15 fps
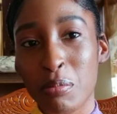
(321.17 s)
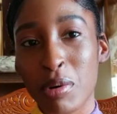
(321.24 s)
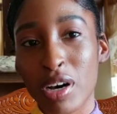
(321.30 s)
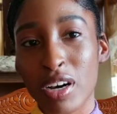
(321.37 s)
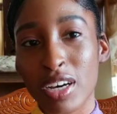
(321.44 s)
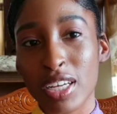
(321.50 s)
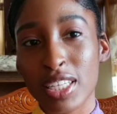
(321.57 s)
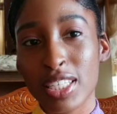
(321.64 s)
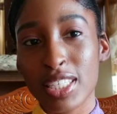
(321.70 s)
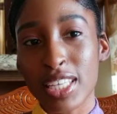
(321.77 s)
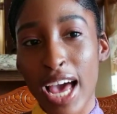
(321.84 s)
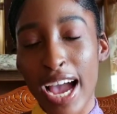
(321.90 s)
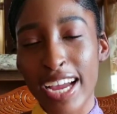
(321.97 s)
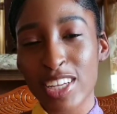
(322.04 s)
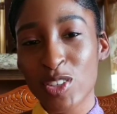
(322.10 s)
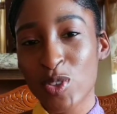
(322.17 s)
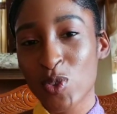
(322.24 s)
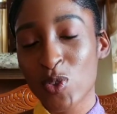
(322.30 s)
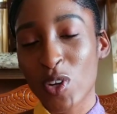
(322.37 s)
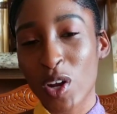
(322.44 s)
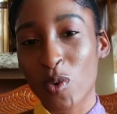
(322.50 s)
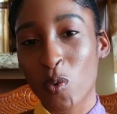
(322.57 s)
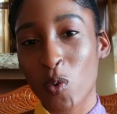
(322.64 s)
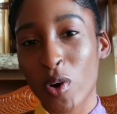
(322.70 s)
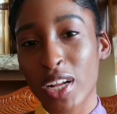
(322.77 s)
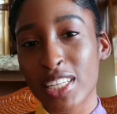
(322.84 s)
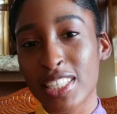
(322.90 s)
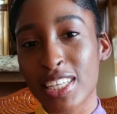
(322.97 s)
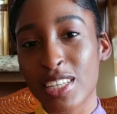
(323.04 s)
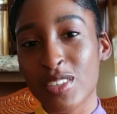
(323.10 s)
but I do not
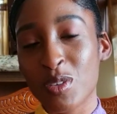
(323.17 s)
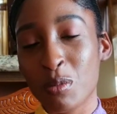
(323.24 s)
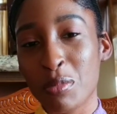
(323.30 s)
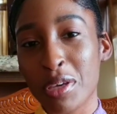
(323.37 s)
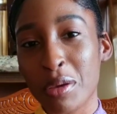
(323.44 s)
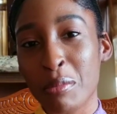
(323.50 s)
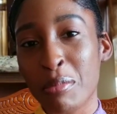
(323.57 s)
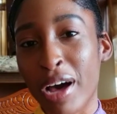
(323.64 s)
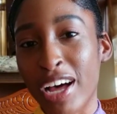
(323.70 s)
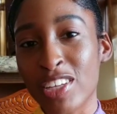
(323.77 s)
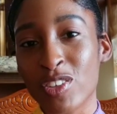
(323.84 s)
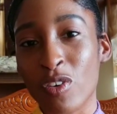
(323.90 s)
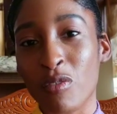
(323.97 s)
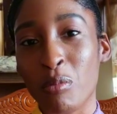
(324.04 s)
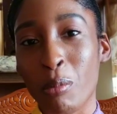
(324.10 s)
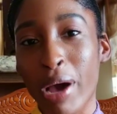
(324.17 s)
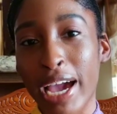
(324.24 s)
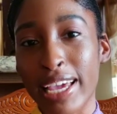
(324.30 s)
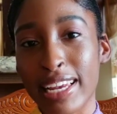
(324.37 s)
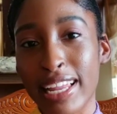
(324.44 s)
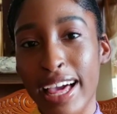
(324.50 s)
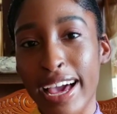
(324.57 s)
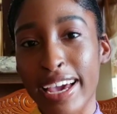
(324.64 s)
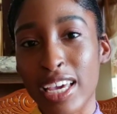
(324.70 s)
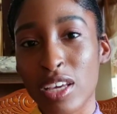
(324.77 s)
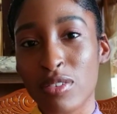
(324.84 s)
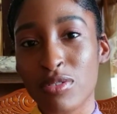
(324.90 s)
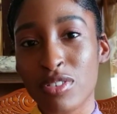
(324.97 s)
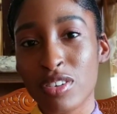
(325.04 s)
want her to be part of my life.